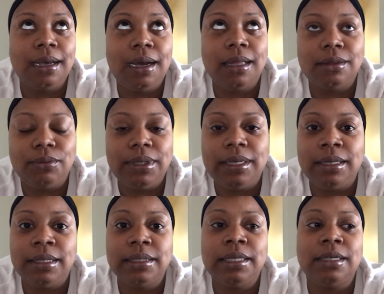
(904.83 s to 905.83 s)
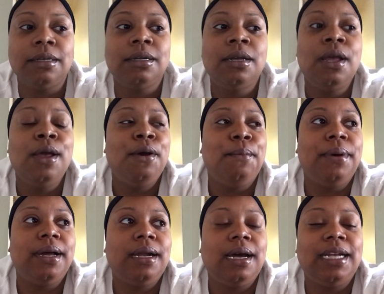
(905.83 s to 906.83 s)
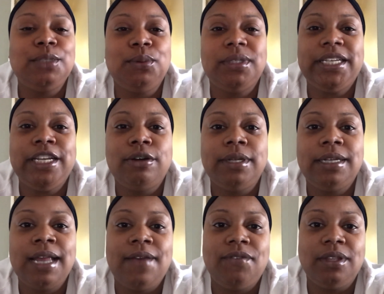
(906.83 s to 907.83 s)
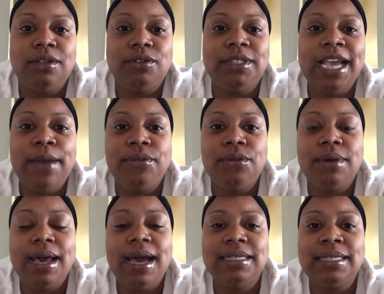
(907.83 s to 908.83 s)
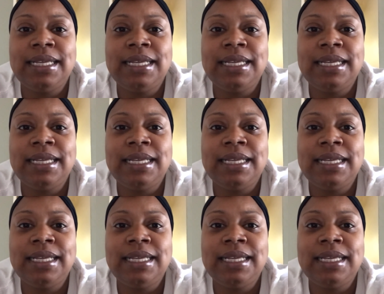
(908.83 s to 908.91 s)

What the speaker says: God the weekend is here. But I just wanted to get on here and have a little chat with you guys.